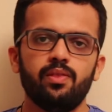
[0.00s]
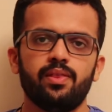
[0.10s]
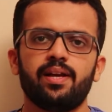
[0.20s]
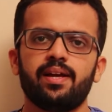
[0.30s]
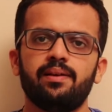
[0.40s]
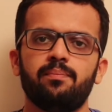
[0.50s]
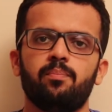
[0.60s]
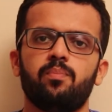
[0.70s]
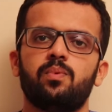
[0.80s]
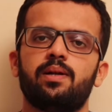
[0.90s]
they can
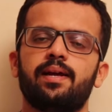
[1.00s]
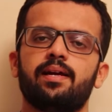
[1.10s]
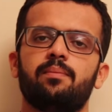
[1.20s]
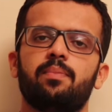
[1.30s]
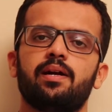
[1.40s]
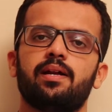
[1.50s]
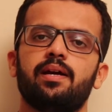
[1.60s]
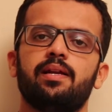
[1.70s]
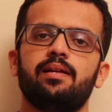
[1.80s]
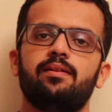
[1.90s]
take apart
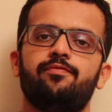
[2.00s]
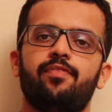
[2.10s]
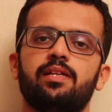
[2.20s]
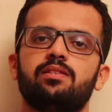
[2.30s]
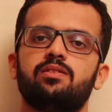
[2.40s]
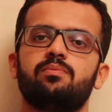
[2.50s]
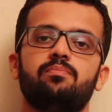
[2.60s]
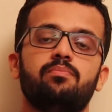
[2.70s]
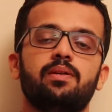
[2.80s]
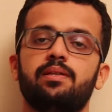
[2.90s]
any defense,
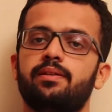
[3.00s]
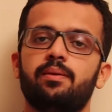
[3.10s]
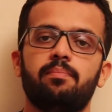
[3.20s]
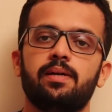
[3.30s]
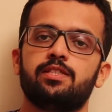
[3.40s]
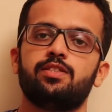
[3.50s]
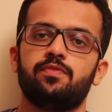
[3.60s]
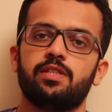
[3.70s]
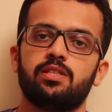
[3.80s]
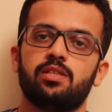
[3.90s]
be it the best
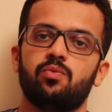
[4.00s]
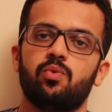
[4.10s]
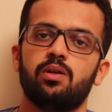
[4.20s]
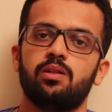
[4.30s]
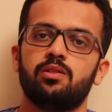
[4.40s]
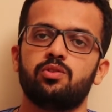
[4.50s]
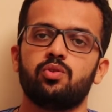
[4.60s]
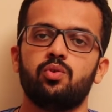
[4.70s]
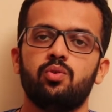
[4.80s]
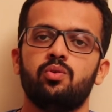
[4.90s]
defense in the world.
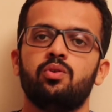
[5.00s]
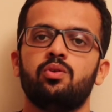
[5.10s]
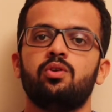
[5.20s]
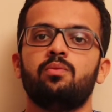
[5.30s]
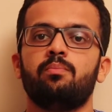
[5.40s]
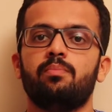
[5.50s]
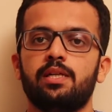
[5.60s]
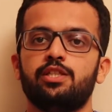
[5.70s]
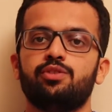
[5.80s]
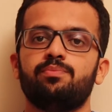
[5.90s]
So
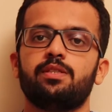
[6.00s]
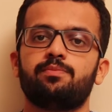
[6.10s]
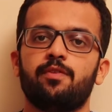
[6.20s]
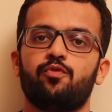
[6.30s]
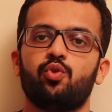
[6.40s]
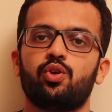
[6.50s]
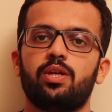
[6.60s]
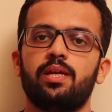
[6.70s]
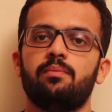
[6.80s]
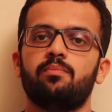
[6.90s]
Belgium is my
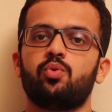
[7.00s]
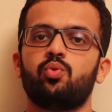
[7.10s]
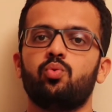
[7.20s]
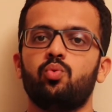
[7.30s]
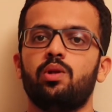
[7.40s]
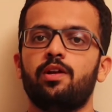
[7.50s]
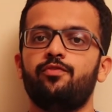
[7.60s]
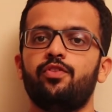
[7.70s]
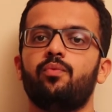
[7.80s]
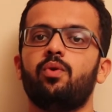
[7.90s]
fourth team to
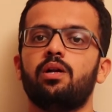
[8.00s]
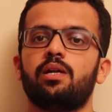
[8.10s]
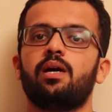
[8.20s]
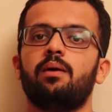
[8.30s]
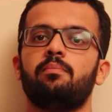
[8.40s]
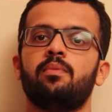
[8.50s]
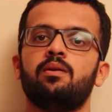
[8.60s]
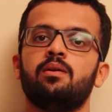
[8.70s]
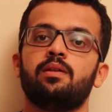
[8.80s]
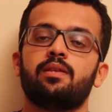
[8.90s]
lift the World Cup.
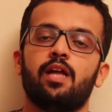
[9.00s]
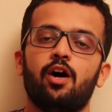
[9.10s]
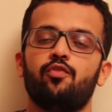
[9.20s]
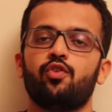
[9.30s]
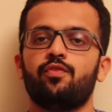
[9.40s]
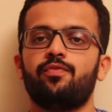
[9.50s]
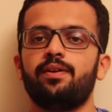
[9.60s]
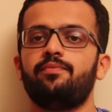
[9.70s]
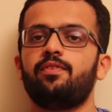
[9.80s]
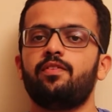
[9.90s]
Now for
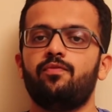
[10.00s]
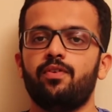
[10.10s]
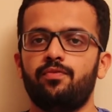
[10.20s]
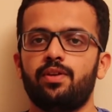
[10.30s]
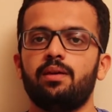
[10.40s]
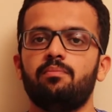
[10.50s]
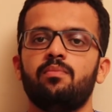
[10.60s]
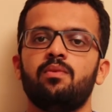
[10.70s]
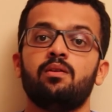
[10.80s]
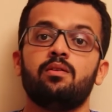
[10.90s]
the fifth
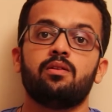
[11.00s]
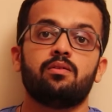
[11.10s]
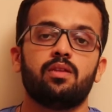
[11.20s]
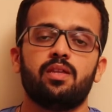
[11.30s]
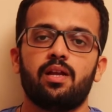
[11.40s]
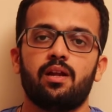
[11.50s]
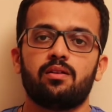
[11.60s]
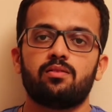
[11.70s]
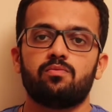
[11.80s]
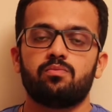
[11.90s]
team, there
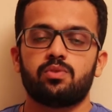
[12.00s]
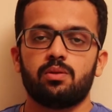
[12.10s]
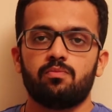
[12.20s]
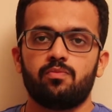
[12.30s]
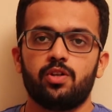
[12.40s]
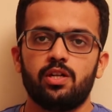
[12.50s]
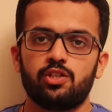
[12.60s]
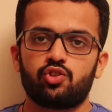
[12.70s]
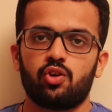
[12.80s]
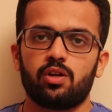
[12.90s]
are some really
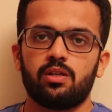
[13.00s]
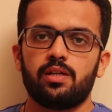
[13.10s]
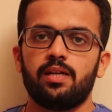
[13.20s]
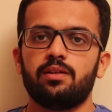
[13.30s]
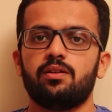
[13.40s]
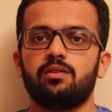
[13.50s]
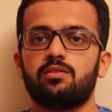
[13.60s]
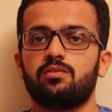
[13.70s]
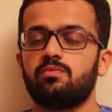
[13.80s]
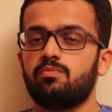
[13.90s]
strong
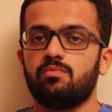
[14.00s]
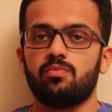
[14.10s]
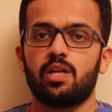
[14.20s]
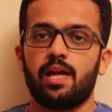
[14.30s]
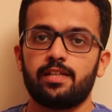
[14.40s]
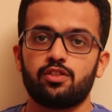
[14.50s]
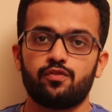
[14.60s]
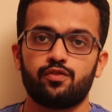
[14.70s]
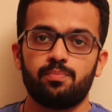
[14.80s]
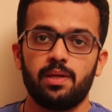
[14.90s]
contenders, the likes
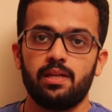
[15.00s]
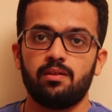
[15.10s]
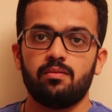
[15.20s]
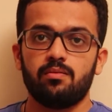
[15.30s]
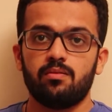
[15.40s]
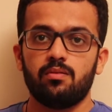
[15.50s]
of Spain.